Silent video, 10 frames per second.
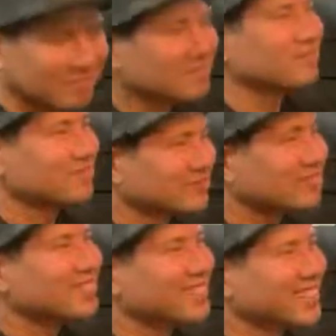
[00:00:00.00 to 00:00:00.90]
We're going to
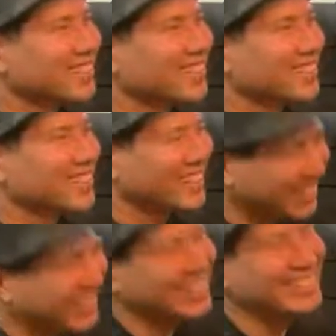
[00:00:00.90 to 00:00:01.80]
let you see your wife
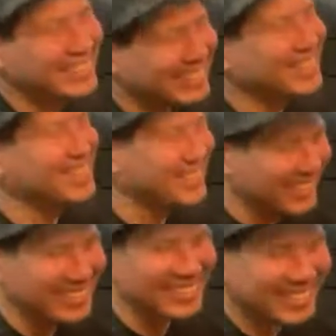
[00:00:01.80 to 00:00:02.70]
anyway tonight,
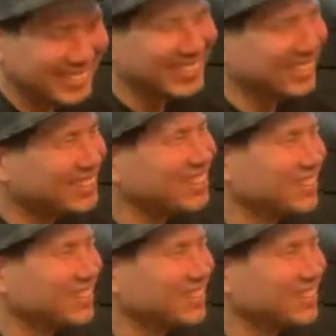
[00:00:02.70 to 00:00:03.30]
right? Thank you